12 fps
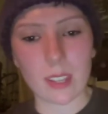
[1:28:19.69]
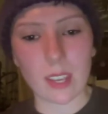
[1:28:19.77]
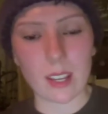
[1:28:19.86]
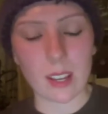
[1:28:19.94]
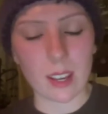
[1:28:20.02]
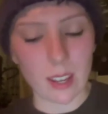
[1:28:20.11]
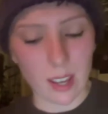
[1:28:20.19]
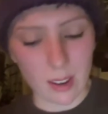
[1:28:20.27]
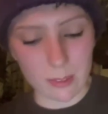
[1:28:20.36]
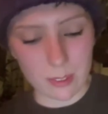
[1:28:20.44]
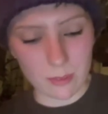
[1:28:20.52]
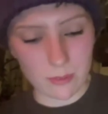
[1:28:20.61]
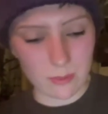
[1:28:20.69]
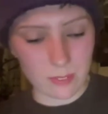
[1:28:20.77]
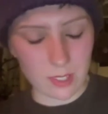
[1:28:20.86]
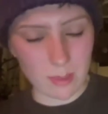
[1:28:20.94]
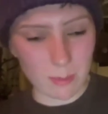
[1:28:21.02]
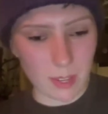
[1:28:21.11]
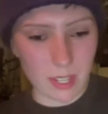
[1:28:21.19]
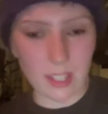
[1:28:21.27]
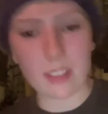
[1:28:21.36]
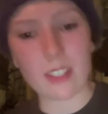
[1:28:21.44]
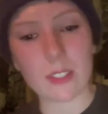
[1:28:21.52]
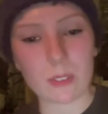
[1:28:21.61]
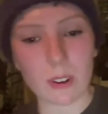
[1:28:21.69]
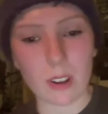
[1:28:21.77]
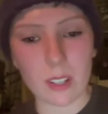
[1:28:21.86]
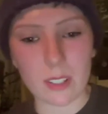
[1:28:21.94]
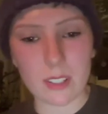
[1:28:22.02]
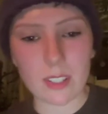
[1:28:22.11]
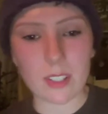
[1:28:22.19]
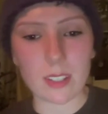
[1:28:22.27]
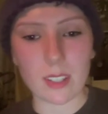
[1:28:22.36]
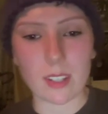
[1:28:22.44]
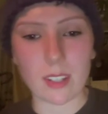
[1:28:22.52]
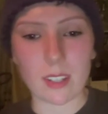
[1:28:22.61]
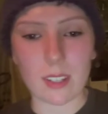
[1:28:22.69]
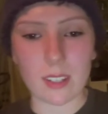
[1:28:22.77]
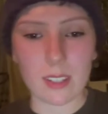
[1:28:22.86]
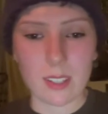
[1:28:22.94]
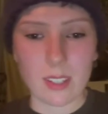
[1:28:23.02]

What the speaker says: and I was immediately drawn to the